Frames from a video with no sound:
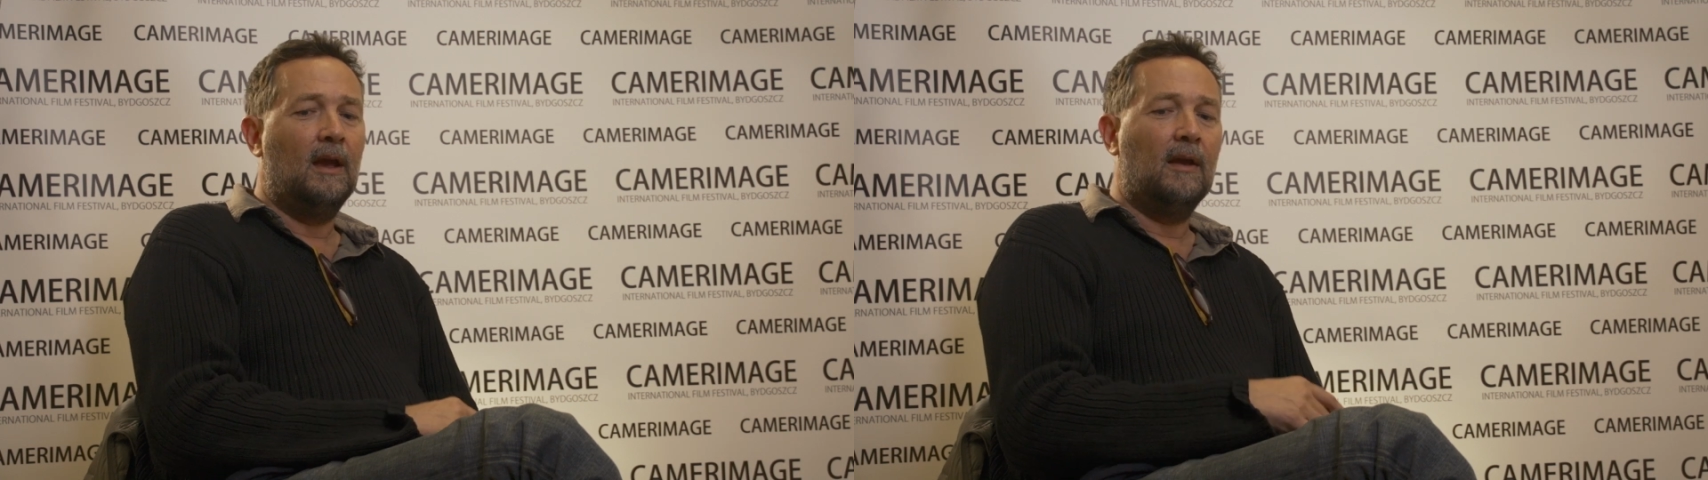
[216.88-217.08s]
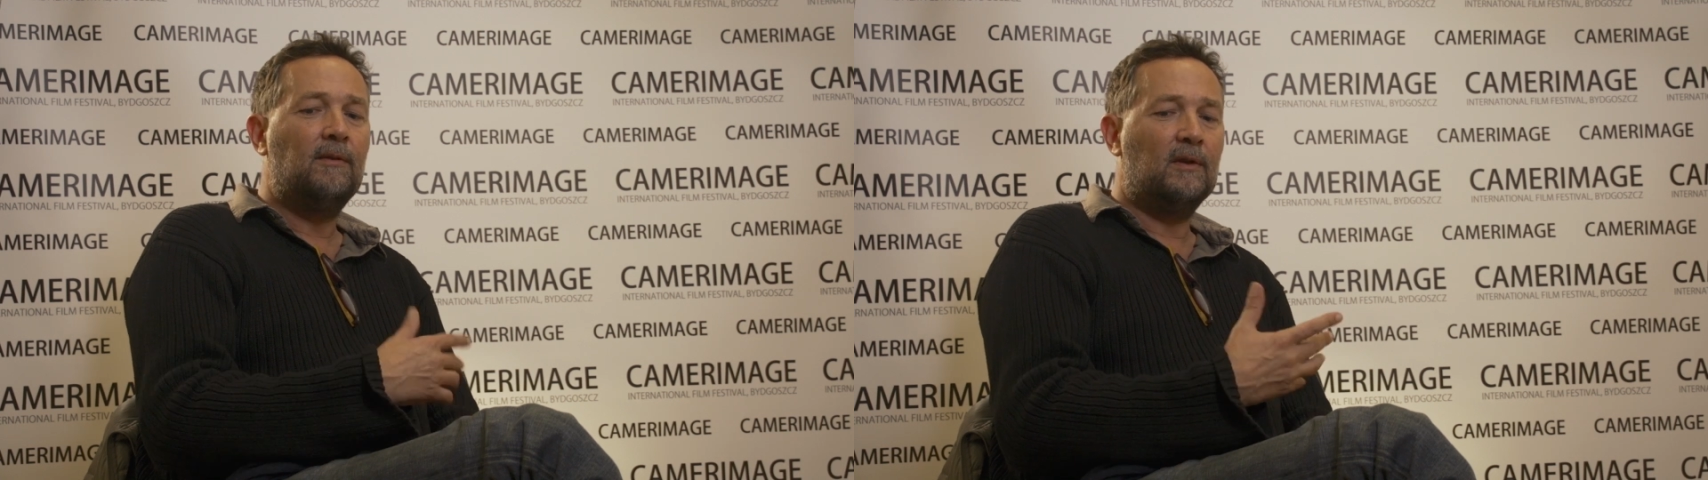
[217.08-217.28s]

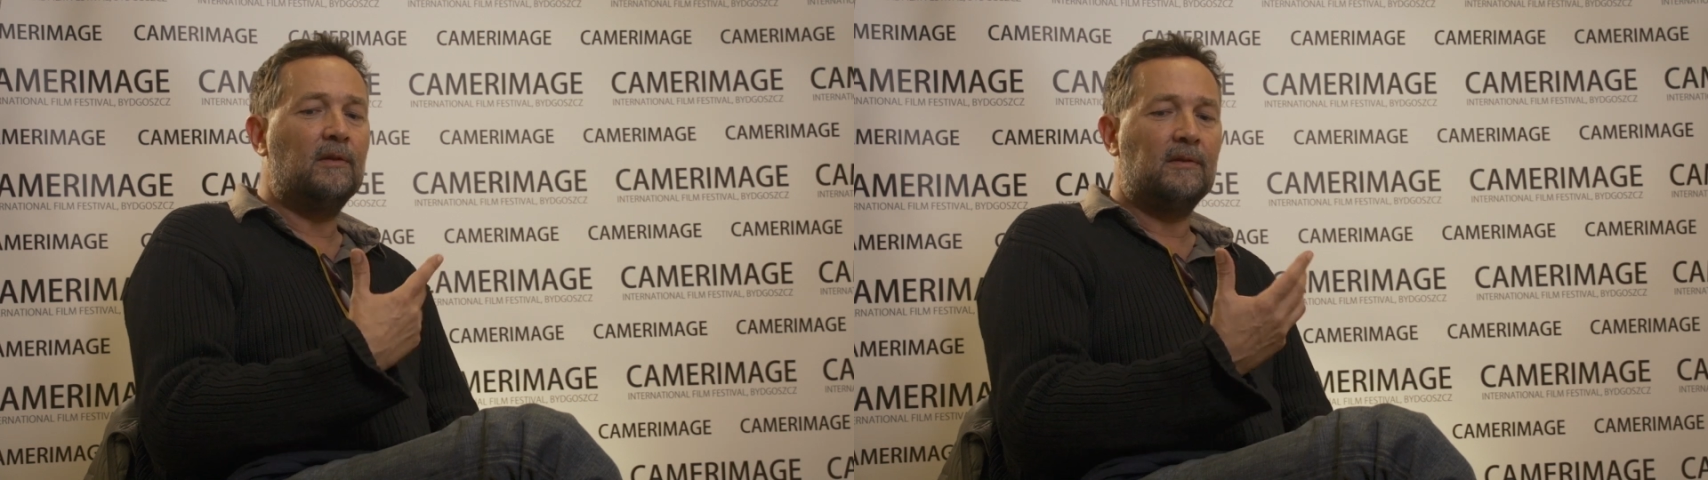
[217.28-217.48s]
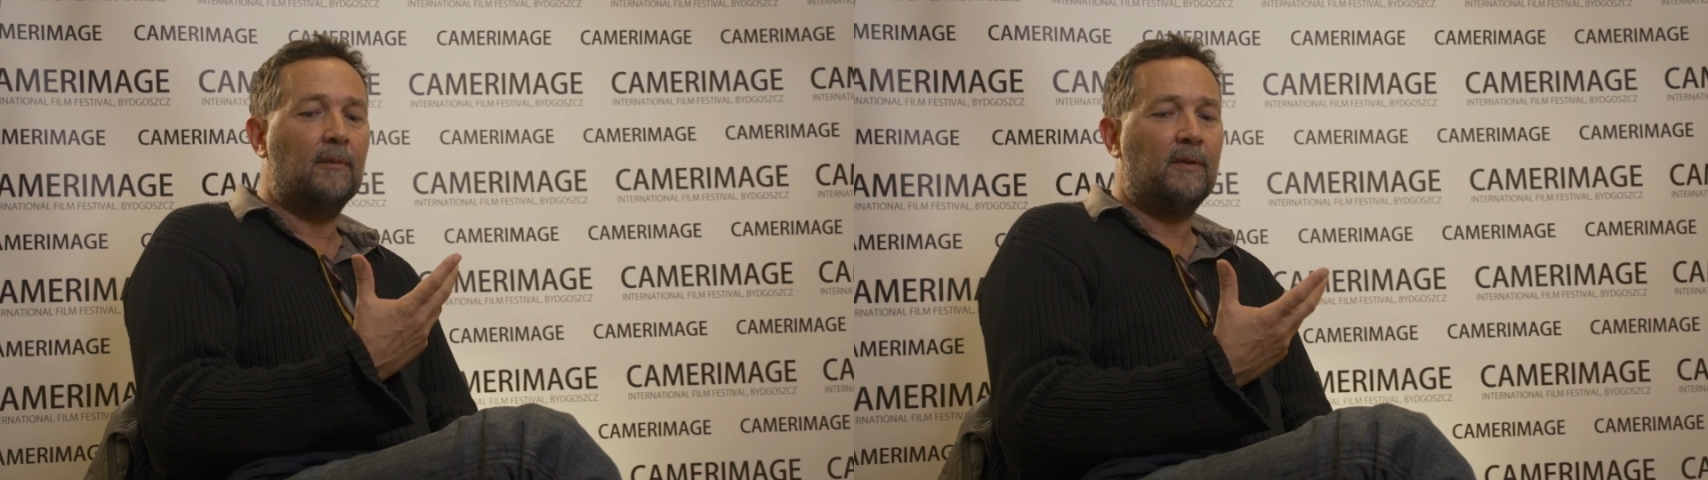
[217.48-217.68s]
and this
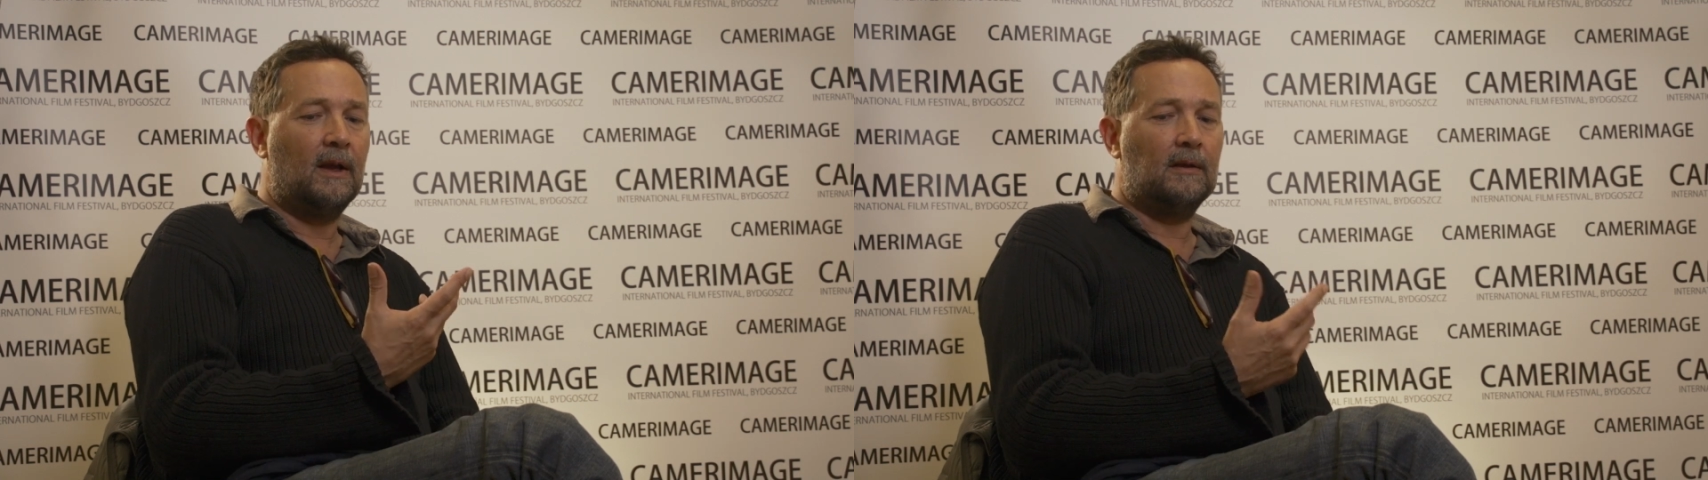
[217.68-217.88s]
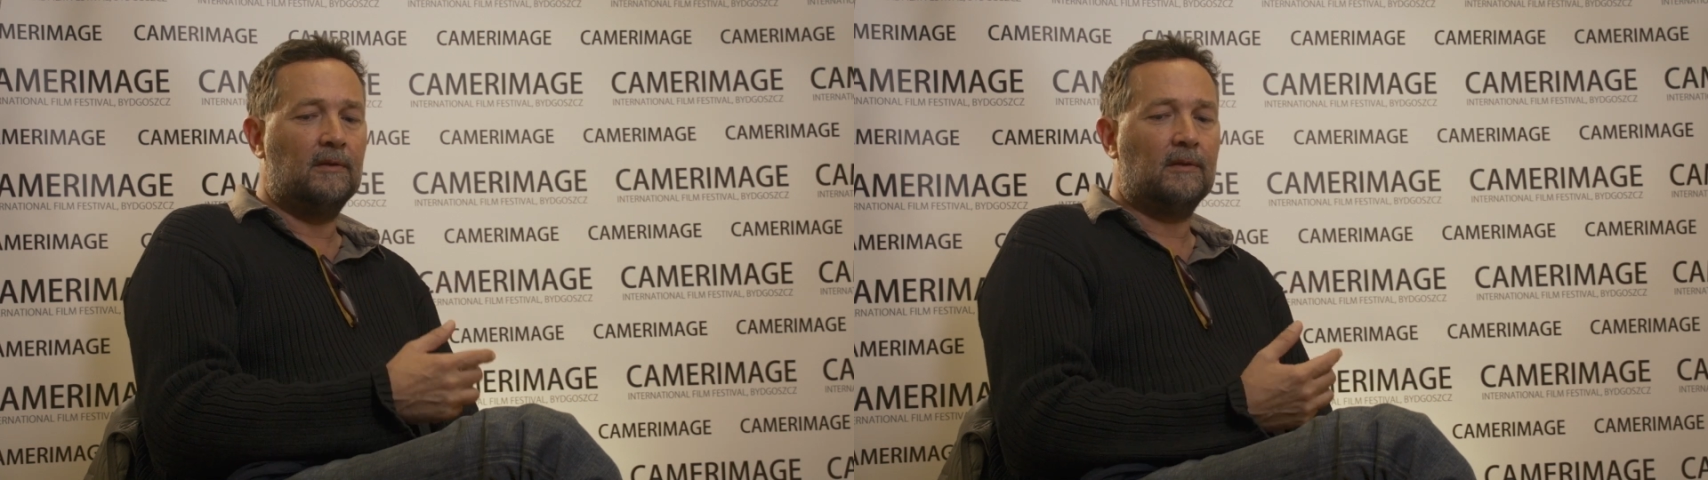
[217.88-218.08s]
is
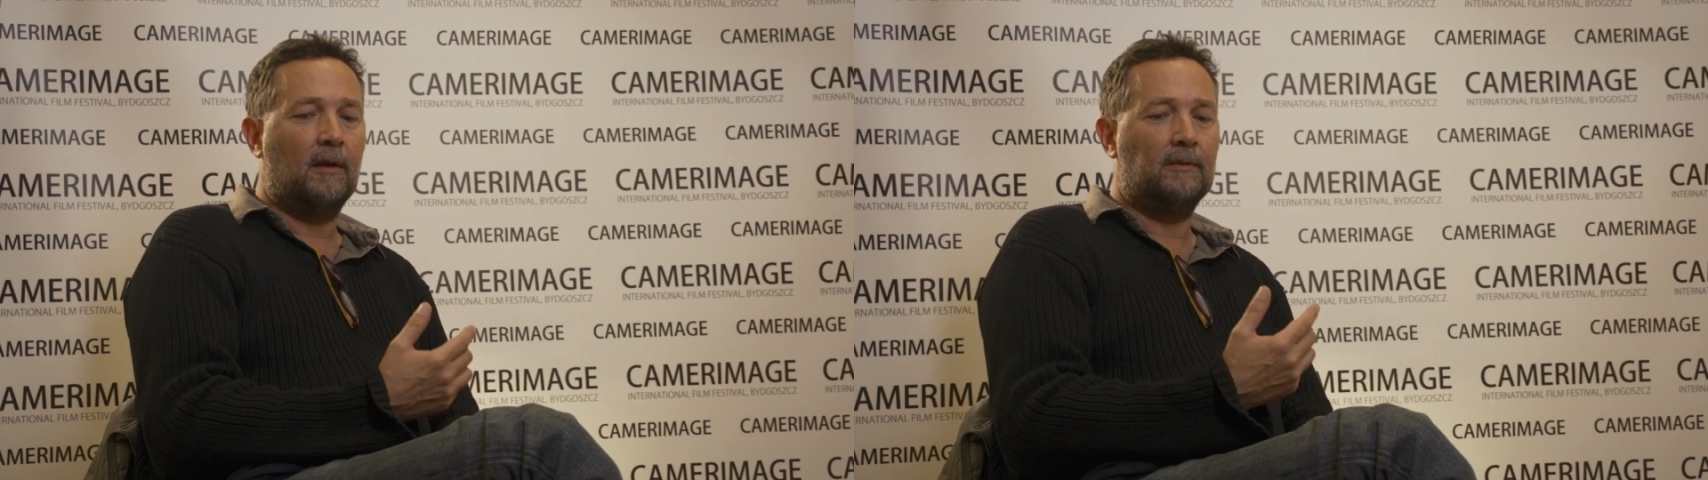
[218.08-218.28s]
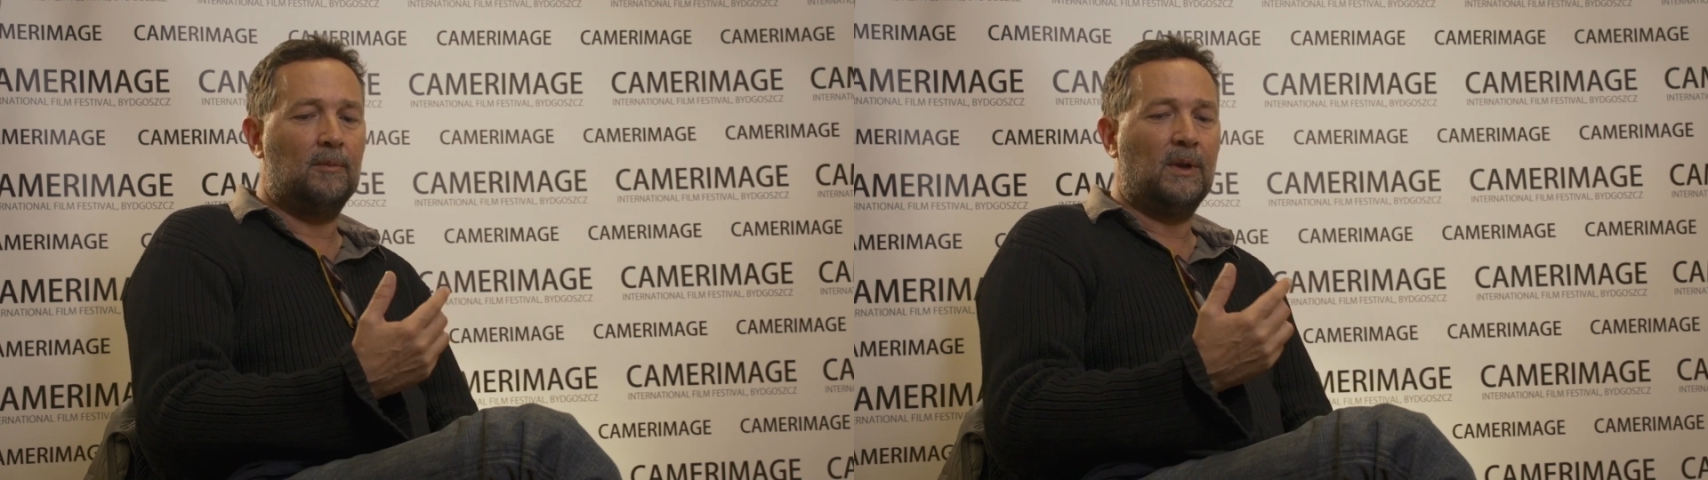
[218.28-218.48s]
something I
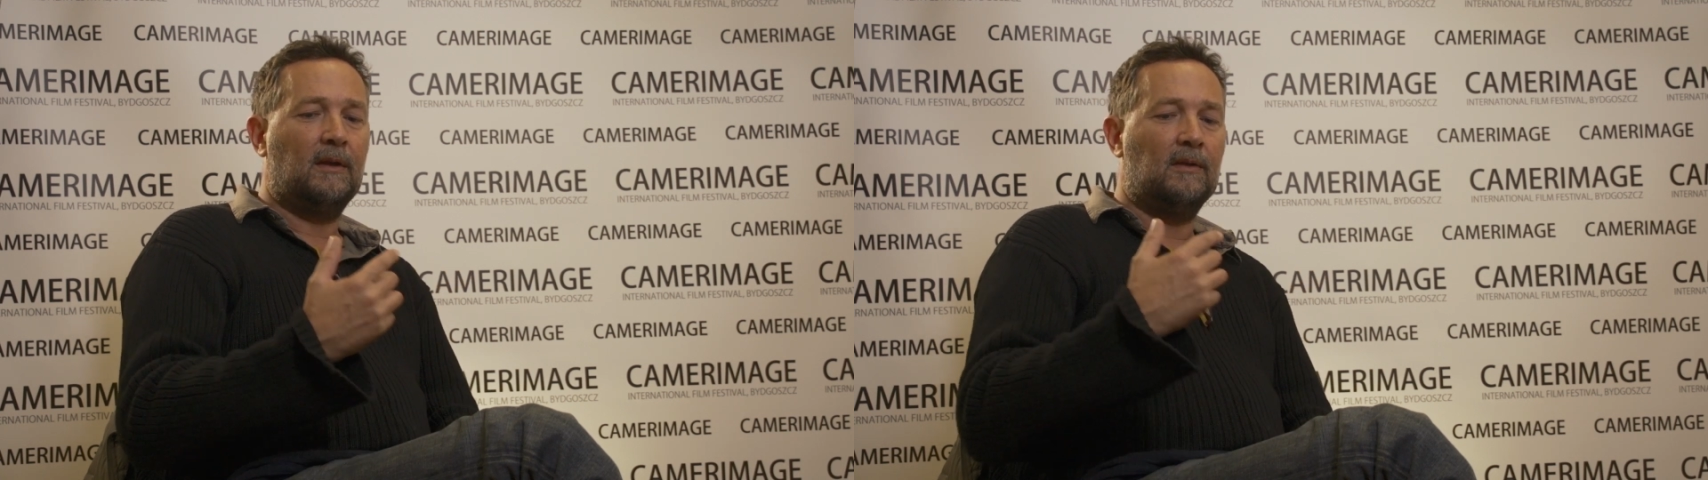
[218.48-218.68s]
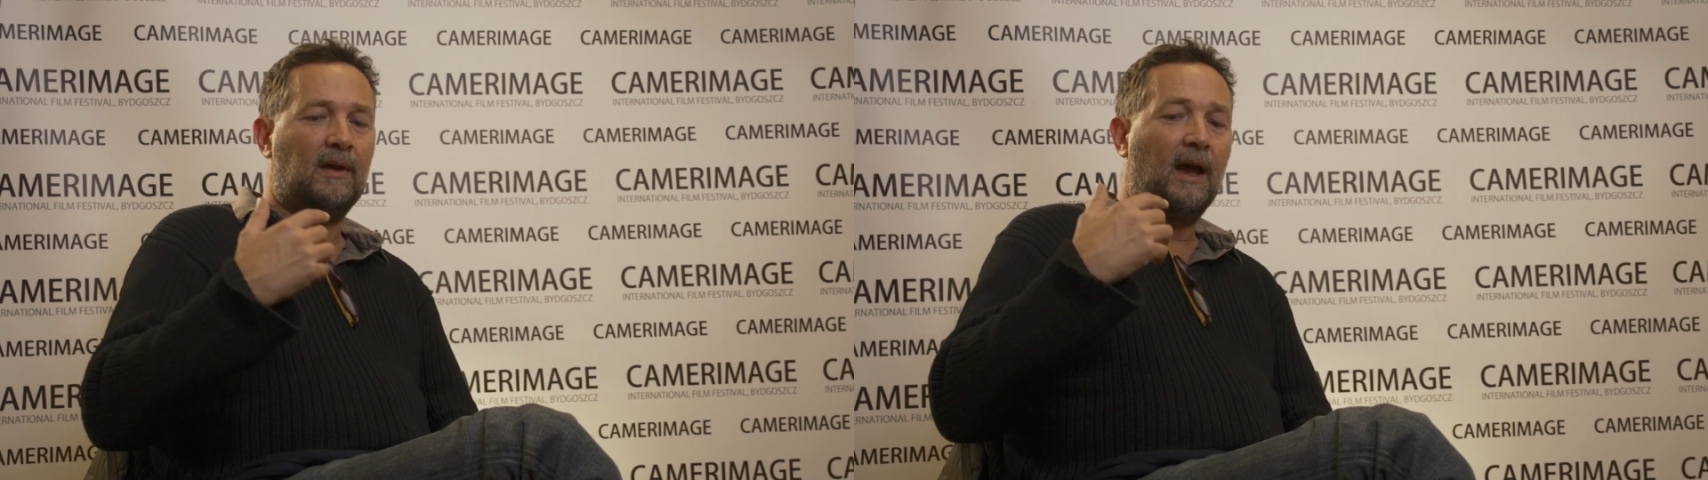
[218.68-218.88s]
discovered
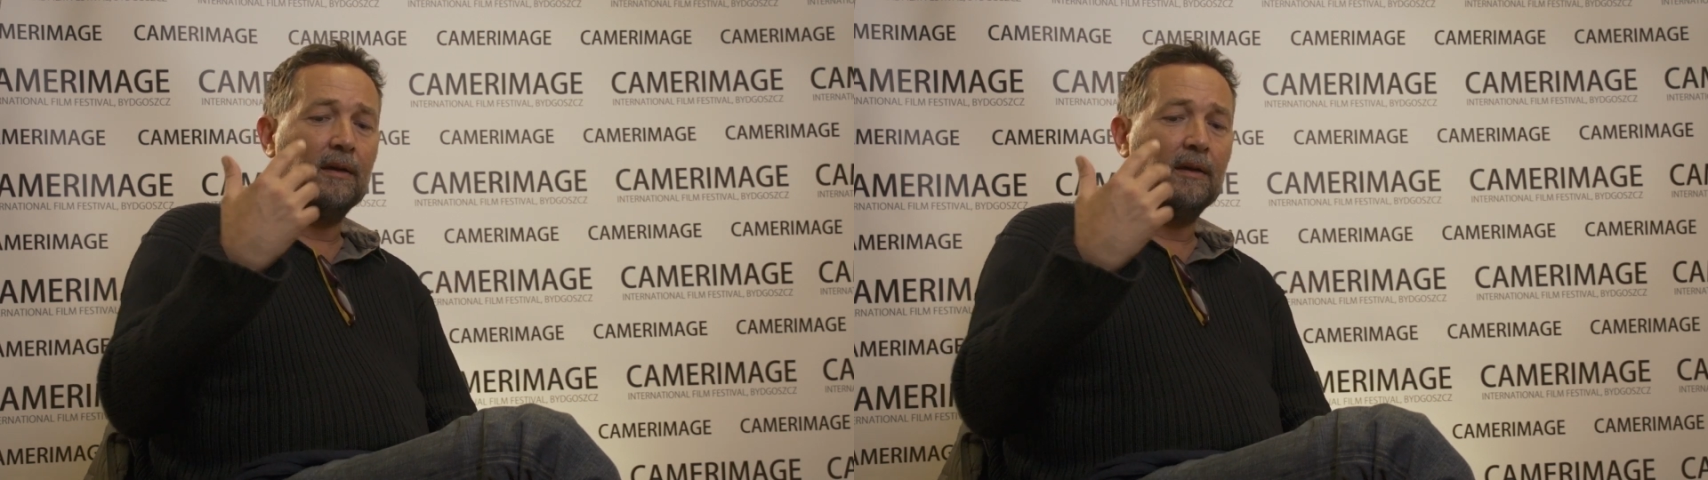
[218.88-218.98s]
because